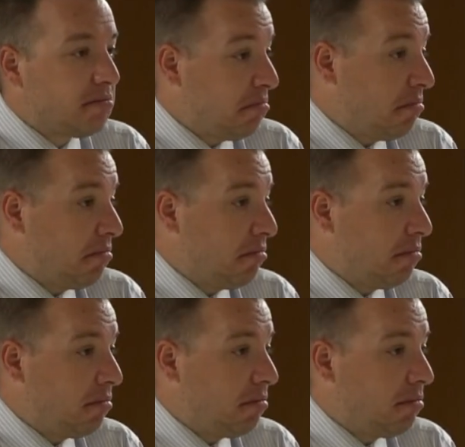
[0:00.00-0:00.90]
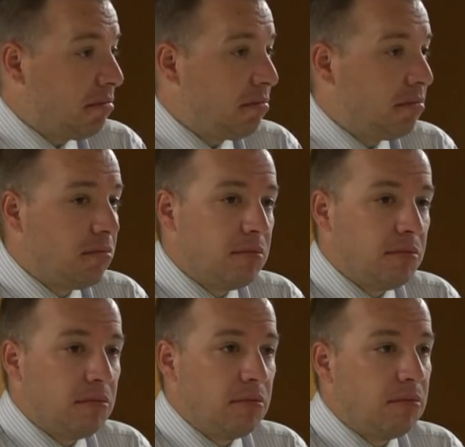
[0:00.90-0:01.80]
Hmm. Amen. Yeah.
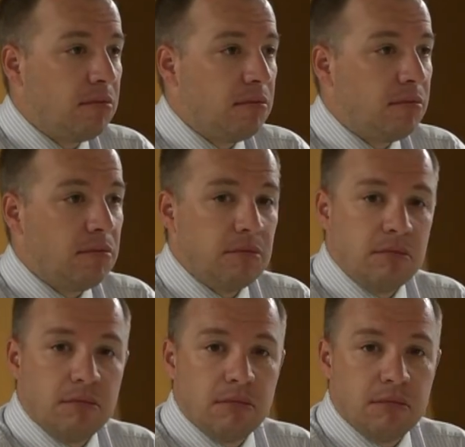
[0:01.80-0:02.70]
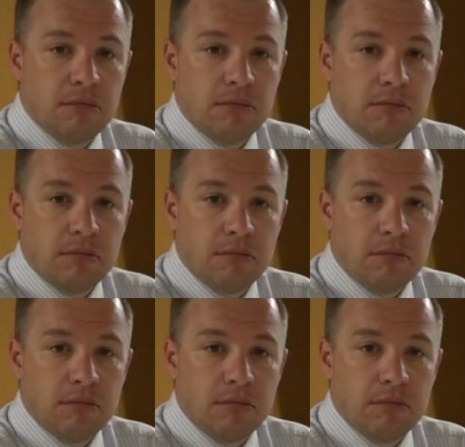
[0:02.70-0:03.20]
Amen.